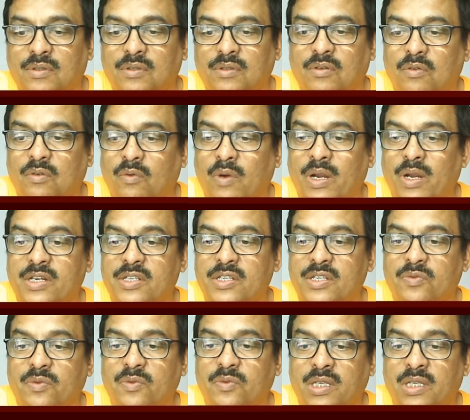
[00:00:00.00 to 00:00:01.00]
White is
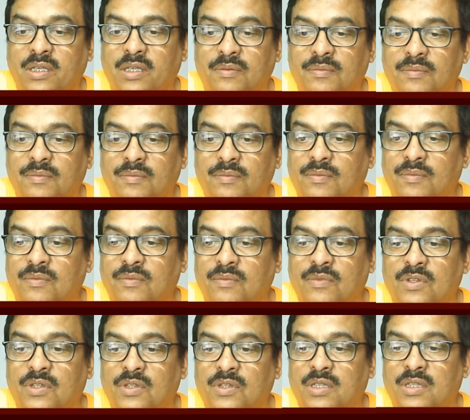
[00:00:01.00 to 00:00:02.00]
winning.
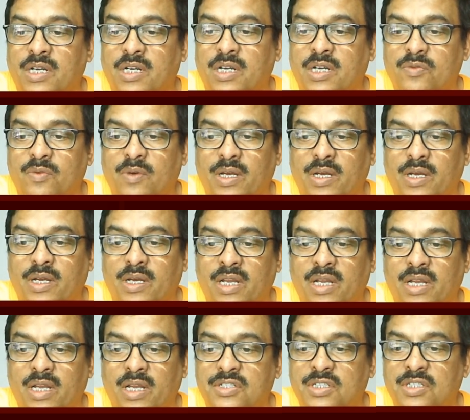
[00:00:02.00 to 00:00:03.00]
That is why
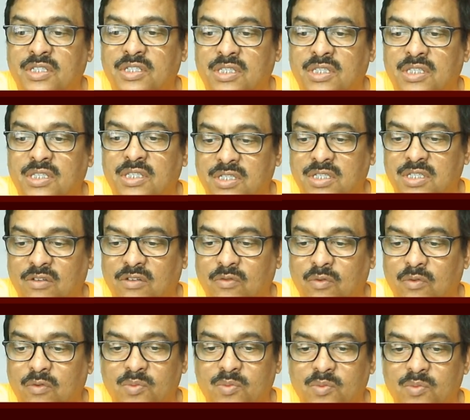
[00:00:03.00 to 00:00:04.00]
knight g3 check
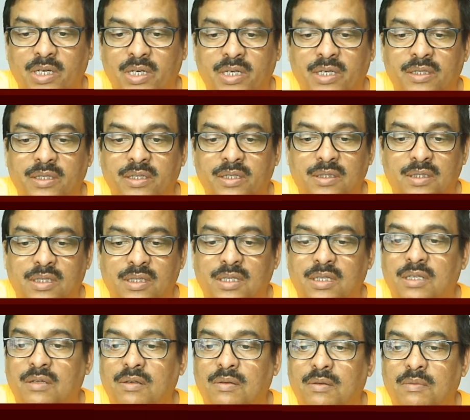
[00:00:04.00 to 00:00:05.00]
was played.
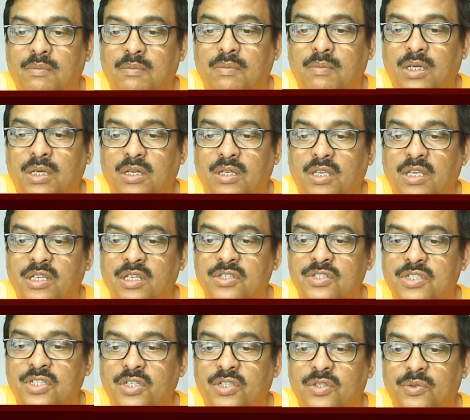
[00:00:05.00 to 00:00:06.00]
But king
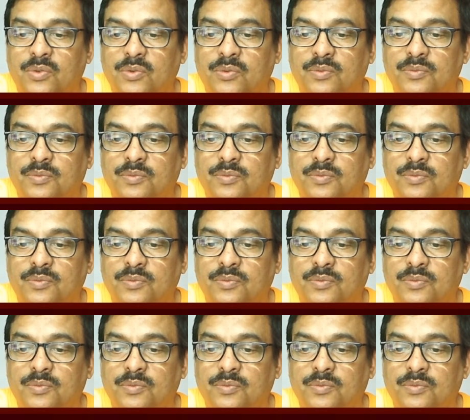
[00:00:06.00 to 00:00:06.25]
g2,